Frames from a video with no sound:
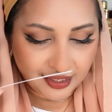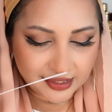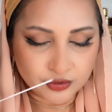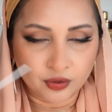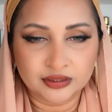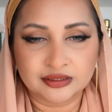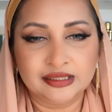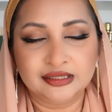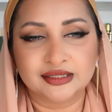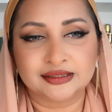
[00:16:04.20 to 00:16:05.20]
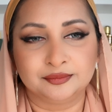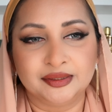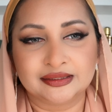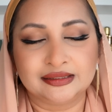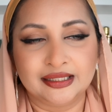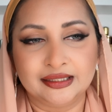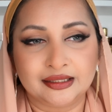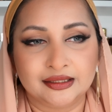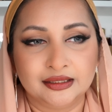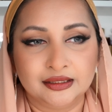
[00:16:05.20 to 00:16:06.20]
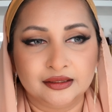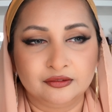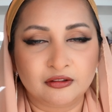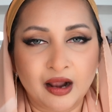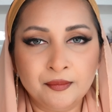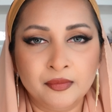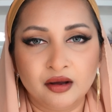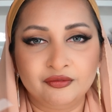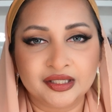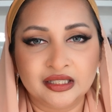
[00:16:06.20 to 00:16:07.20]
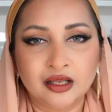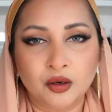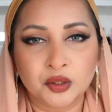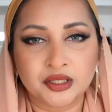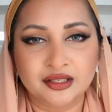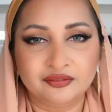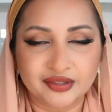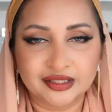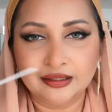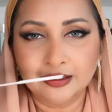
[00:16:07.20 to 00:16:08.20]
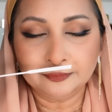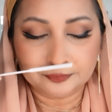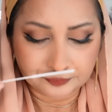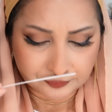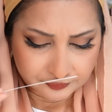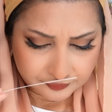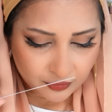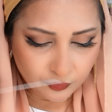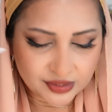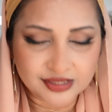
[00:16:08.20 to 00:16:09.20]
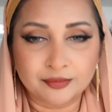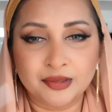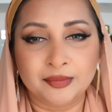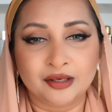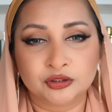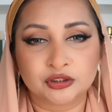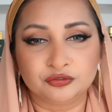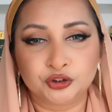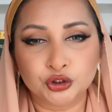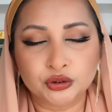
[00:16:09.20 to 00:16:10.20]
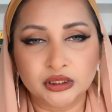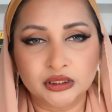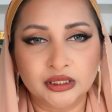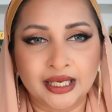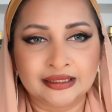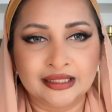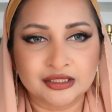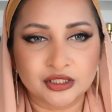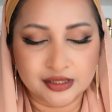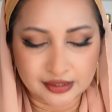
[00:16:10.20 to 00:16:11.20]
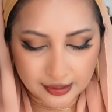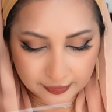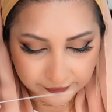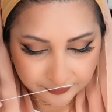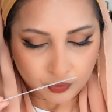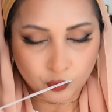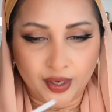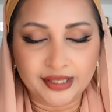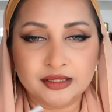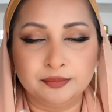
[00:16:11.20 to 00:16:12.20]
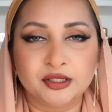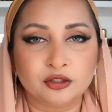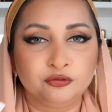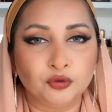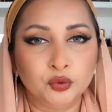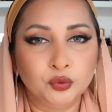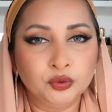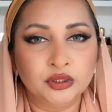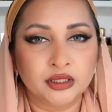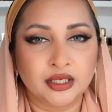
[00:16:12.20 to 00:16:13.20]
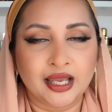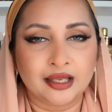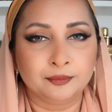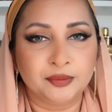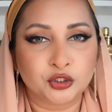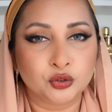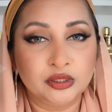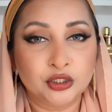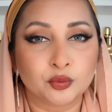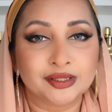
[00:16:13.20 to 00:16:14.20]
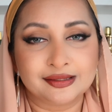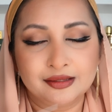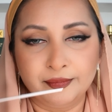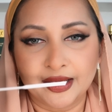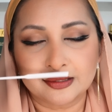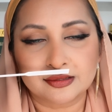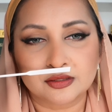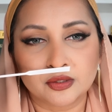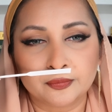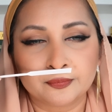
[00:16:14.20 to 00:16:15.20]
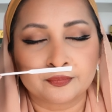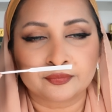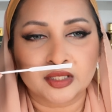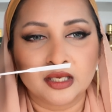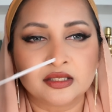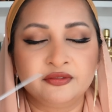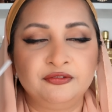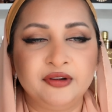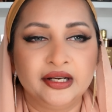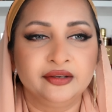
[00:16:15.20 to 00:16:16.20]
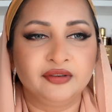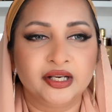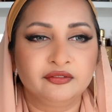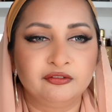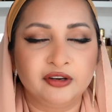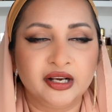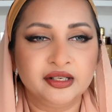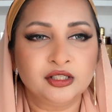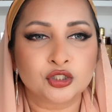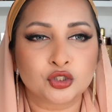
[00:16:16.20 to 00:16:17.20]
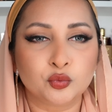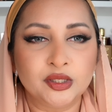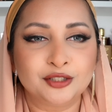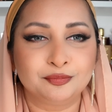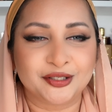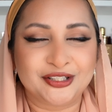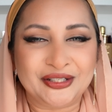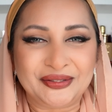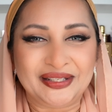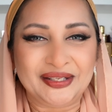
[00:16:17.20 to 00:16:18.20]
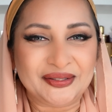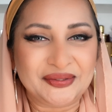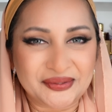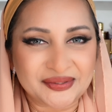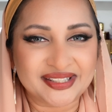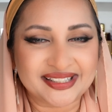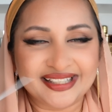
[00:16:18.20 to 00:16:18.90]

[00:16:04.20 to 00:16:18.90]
Guys, honestly, it just smells like rum, vanilla, orchid, and vanilla with some amounts of sugar and let's just say quite a bit of oud and patchouli towards the base. So it's a very, very, very sweet patchouli oud